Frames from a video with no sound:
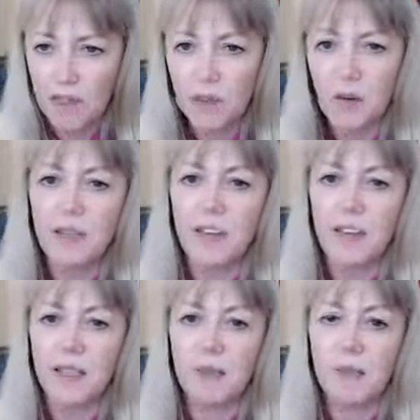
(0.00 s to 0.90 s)
is an
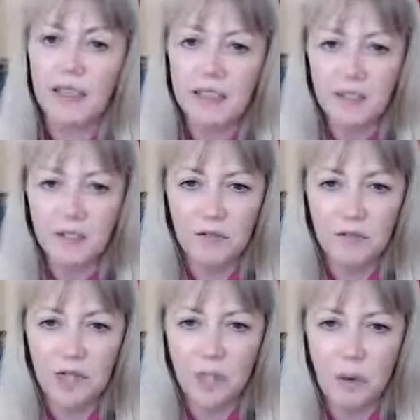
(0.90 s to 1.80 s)
online
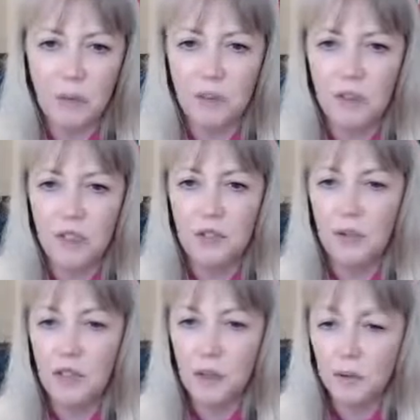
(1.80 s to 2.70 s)
plastic-free shop
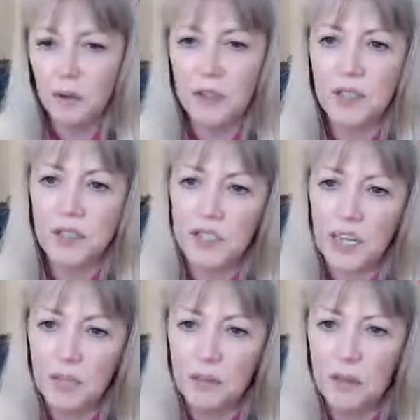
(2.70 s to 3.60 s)
featuring local,
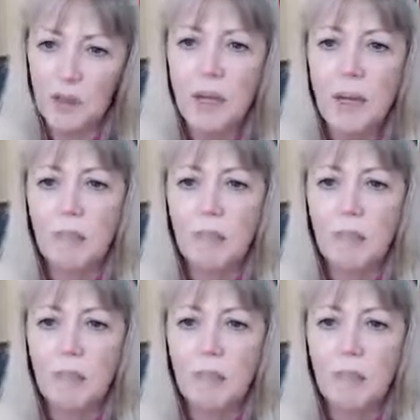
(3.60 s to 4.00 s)
sustainable,